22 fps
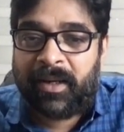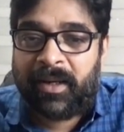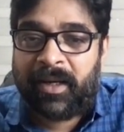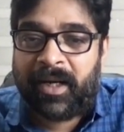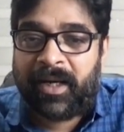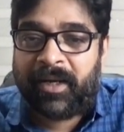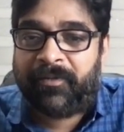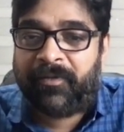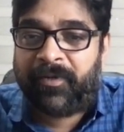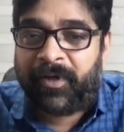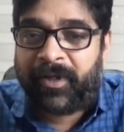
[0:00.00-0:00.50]

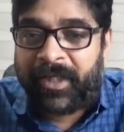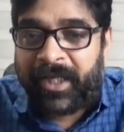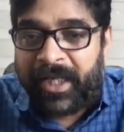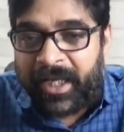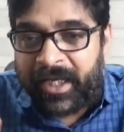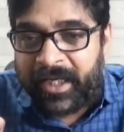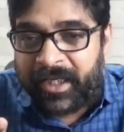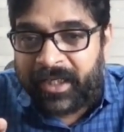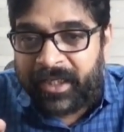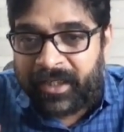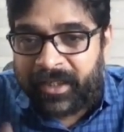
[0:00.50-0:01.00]
if you
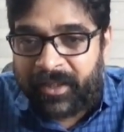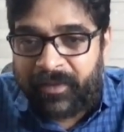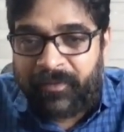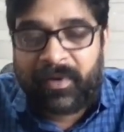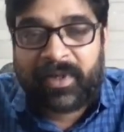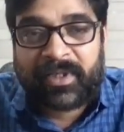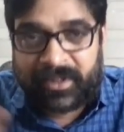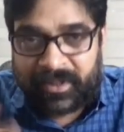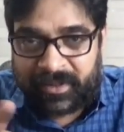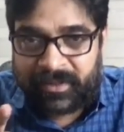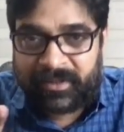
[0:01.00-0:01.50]
take
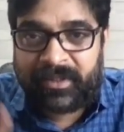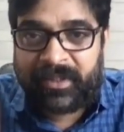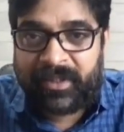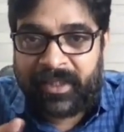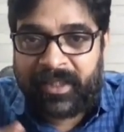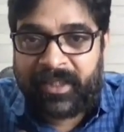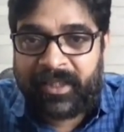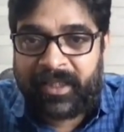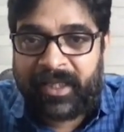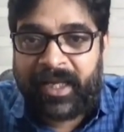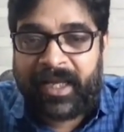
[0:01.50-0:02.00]
reverse
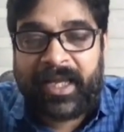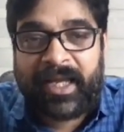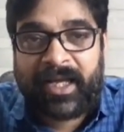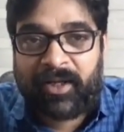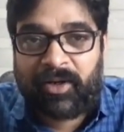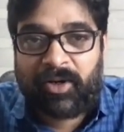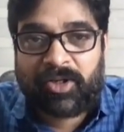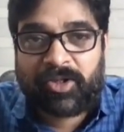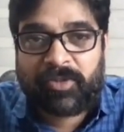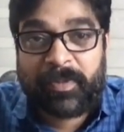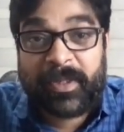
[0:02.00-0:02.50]
in the A
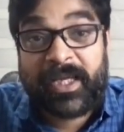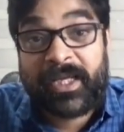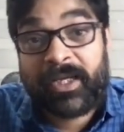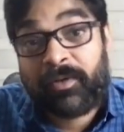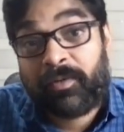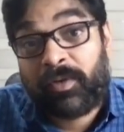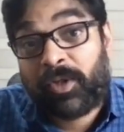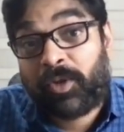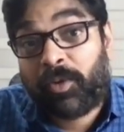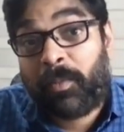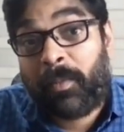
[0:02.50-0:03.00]
cross B
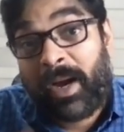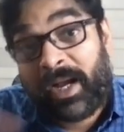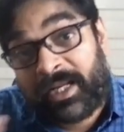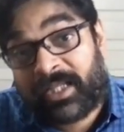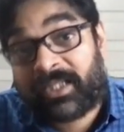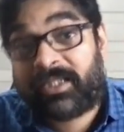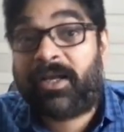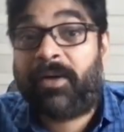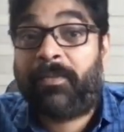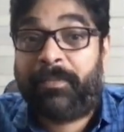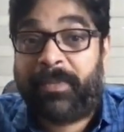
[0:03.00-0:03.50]
equal to
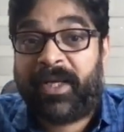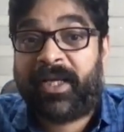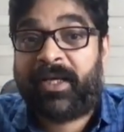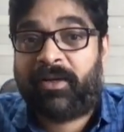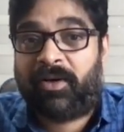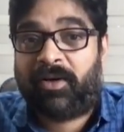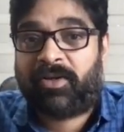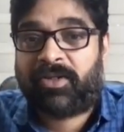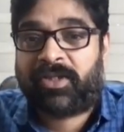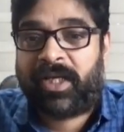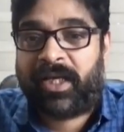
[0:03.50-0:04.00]
minus of B
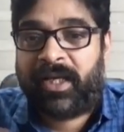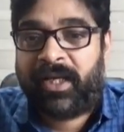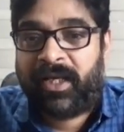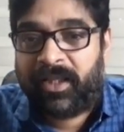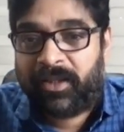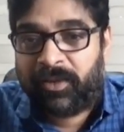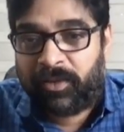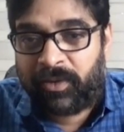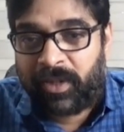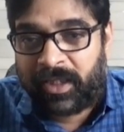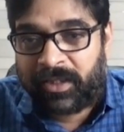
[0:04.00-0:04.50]
cross A.
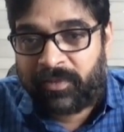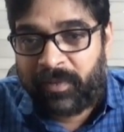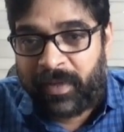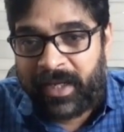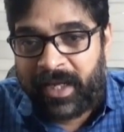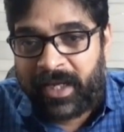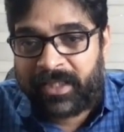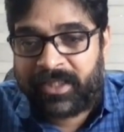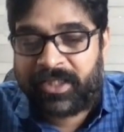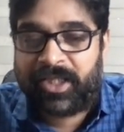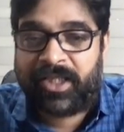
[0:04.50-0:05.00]
So that's why
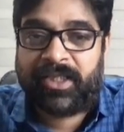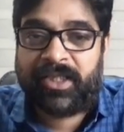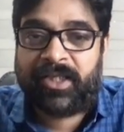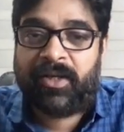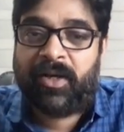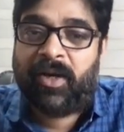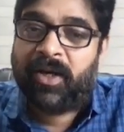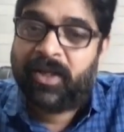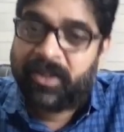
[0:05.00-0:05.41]
I change it.